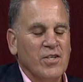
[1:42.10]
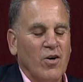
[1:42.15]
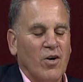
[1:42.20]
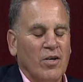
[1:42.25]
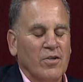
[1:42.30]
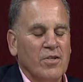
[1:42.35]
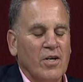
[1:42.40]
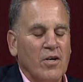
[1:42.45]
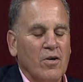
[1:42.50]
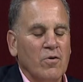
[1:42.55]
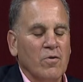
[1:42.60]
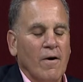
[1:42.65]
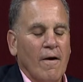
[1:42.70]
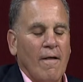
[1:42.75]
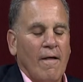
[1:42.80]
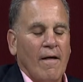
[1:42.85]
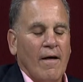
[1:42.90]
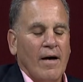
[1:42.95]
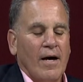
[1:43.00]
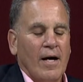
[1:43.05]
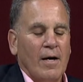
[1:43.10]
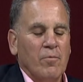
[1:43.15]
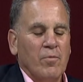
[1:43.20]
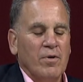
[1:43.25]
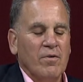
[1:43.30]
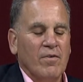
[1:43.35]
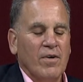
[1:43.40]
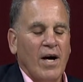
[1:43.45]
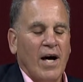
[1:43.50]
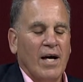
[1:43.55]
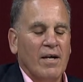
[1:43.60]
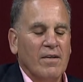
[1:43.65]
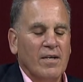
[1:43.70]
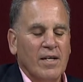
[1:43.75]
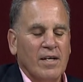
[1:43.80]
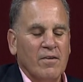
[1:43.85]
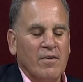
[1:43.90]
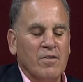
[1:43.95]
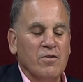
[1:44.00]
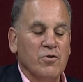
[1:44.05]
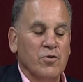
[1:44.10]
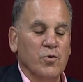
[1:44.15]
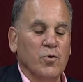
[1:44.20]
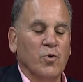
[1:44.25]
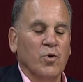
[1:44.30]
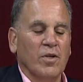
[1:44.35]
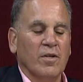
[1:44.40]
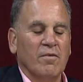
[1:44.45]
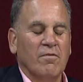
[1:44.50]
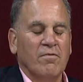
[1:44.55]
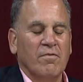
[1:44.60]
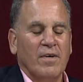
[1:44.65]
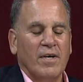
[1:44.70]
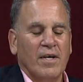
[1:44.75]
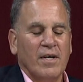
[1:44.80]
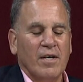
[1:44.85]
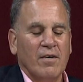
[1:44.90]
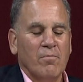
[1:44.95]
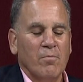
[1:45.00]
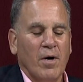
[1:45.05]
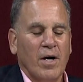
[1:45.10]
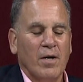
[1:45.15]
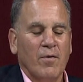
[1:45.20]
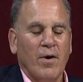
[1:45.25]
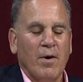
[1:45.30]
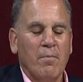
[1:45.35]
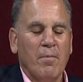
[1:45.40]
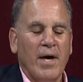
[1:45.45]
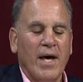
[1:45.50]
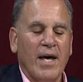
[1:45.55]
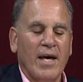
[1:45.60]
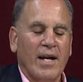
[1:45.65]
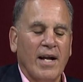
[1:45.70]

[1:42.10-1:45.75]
all know, we've got the jewel of Monterey Bay.